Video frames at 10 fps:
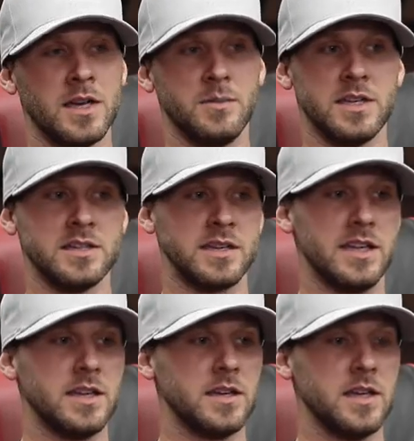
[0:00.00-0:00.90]
man, because I
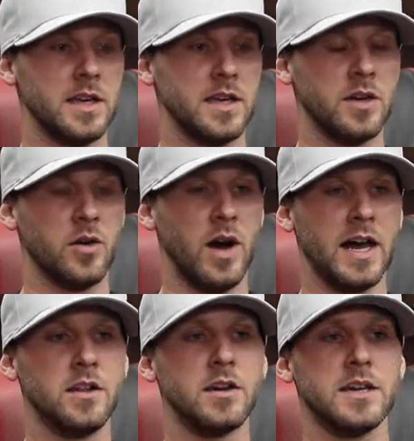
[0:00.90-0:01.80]
think,
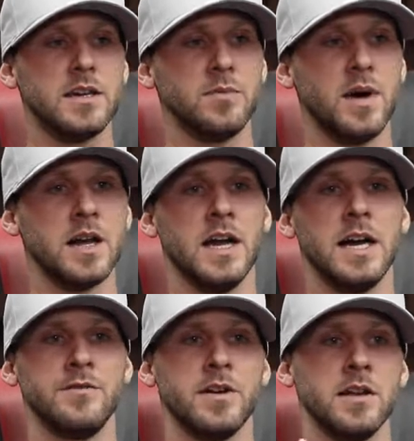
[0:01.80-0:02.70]
I look at my
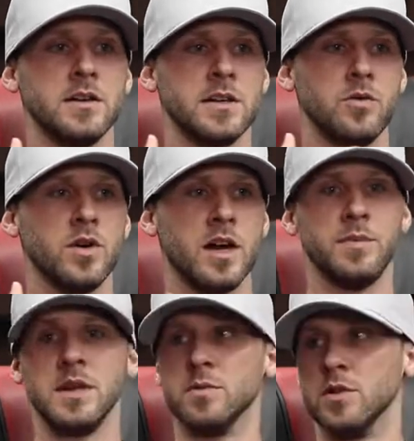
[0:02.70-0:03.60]
life and I look at what
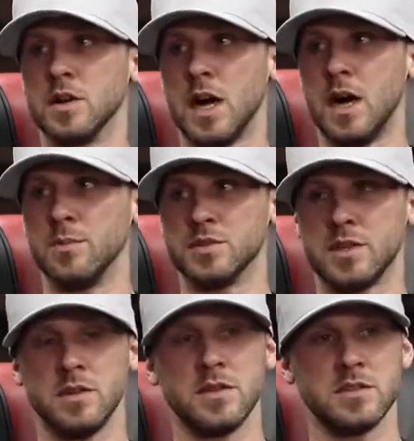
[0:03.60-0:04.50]
I've been able to accomplish
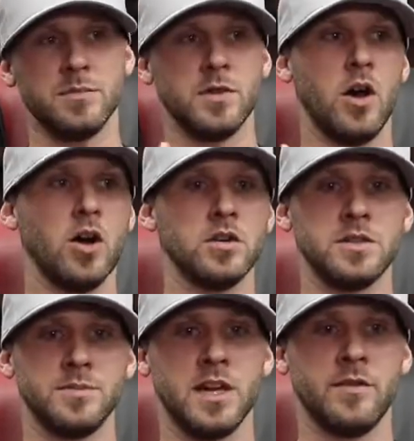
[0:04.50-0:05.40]
and I look at some of the
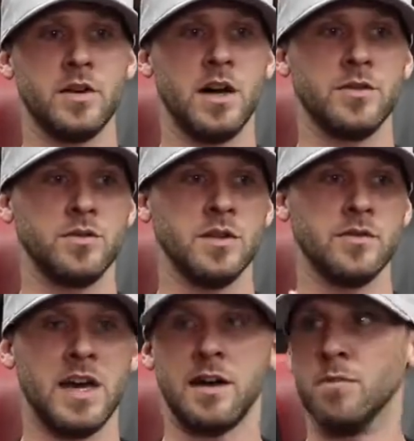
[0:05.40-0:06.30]
hardships that I've gone through that
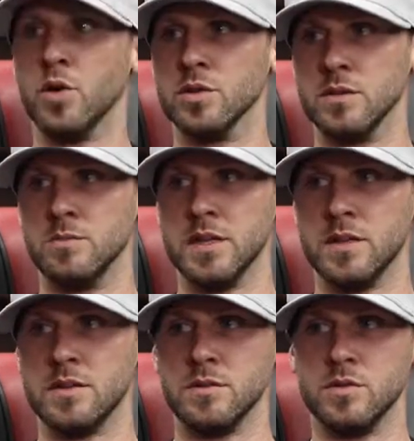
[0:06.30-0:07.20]
have kind of molded me
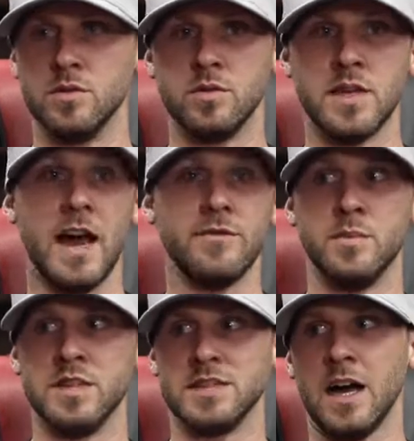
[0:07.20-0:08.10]
to have
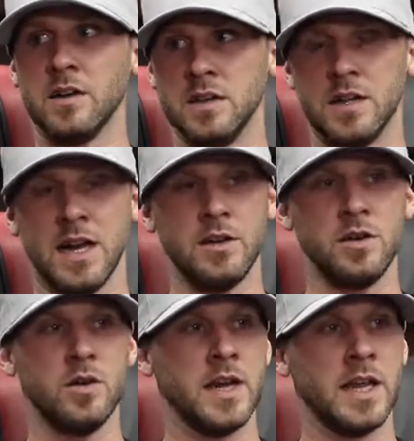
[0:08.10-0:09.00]
the mentality that I
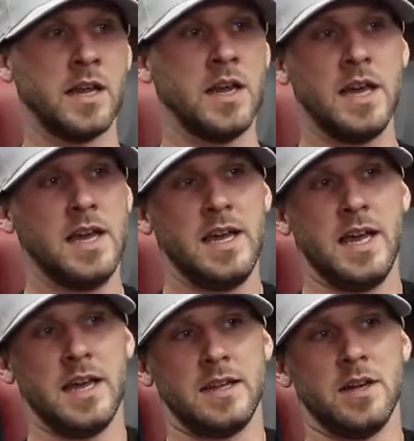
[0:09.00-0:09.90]
do. And
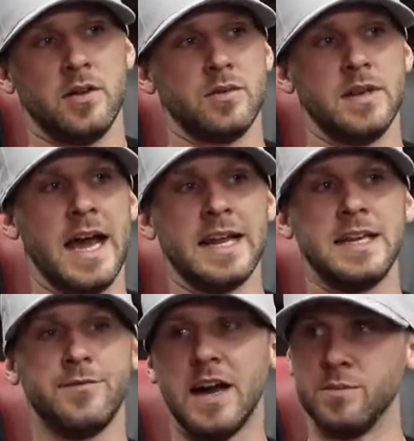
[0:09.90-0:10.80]

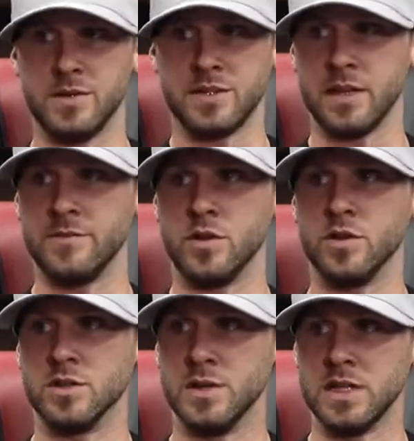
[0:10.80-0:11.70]
95% of it
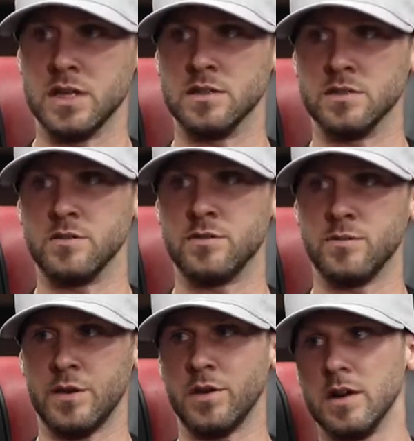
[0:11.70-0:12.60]
was because of
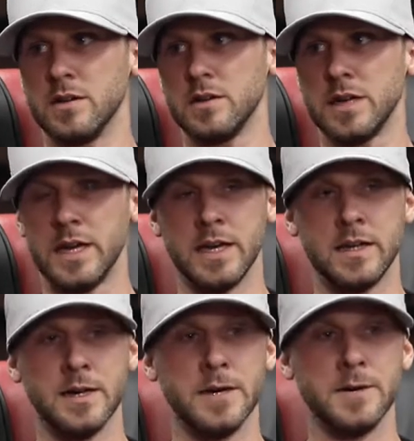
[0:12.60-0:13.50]
my father.
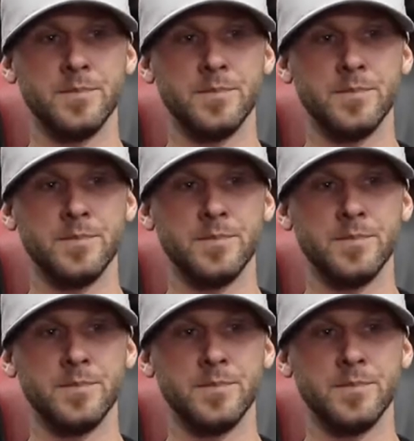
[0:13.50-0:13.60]
And